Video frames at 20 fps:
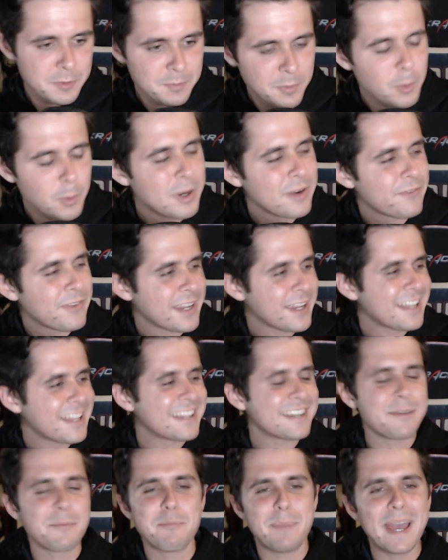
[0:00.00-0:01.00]
But when if I get
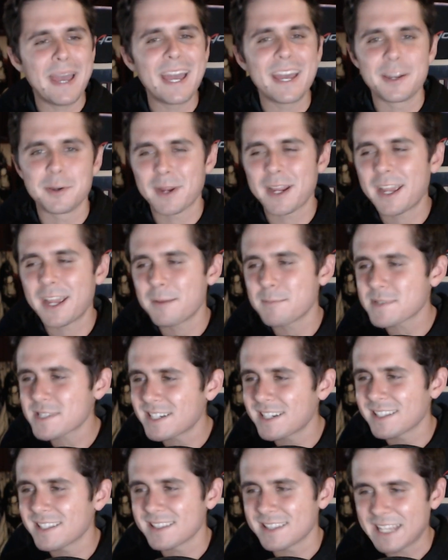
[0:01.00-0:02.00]
into bed, right, I'm just
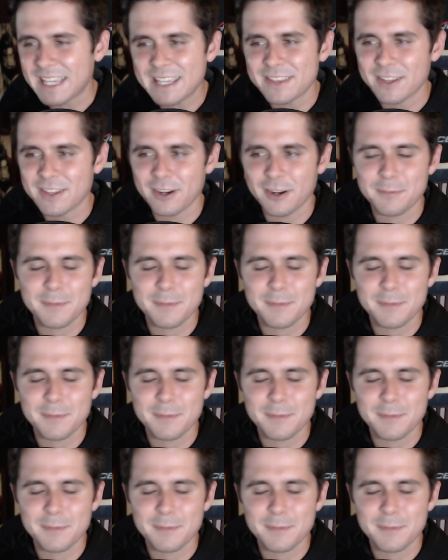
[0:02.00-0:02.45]
gonna lay there.